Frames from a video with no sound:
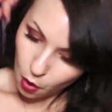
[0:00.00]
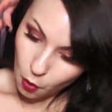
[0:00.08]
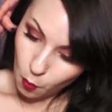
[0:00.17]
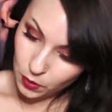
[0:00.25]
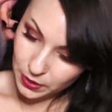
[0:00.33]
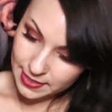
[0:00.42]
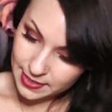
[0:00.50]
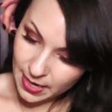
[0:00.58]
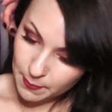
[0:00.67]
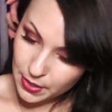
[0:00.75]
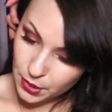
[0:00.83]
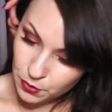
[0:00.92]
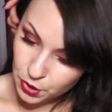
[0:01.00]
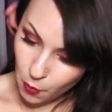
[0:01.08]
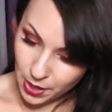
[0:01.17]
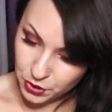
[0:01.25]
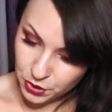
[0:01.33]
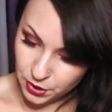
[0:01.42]
We'll examine those
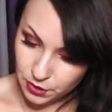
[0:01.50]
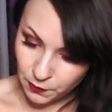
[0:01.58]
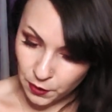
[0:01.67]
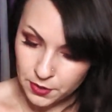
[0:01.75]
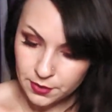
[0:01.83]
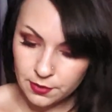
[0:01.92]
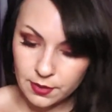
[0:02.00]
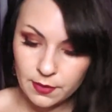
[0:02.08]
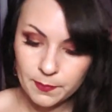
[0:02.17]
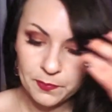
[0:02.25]
questions first,